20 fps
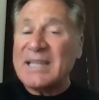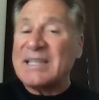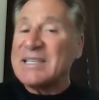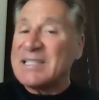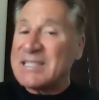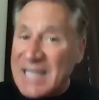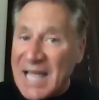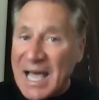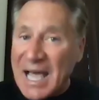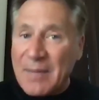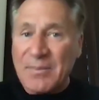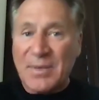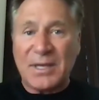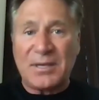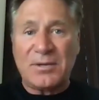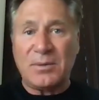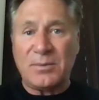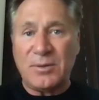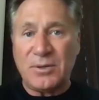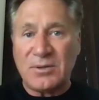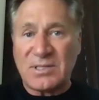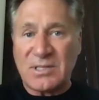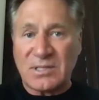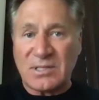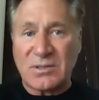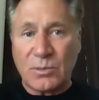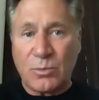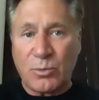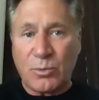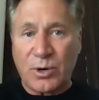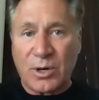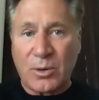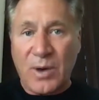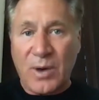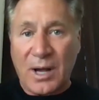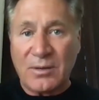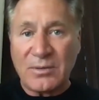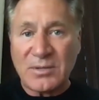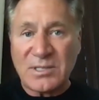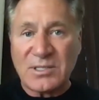does not make your immune system work well.